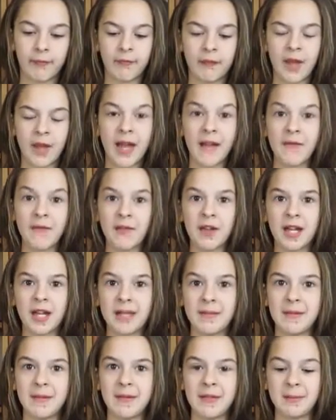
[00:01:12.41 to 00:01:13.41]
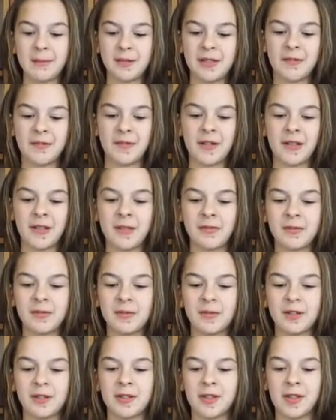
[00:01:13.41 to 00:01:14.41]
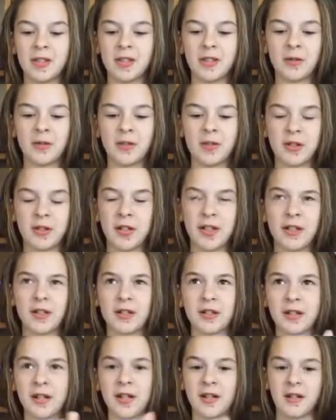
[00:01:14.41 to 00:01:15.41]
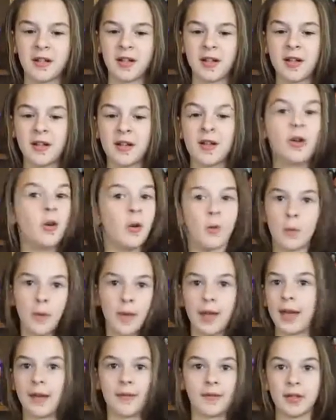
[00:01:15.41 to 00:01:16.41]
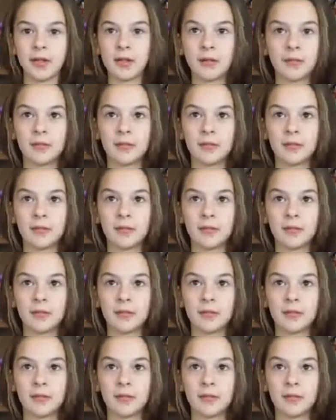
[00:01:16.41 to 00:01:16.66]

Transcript: Have you guys been able to find Gift Ems series too in, in your area? We haven't.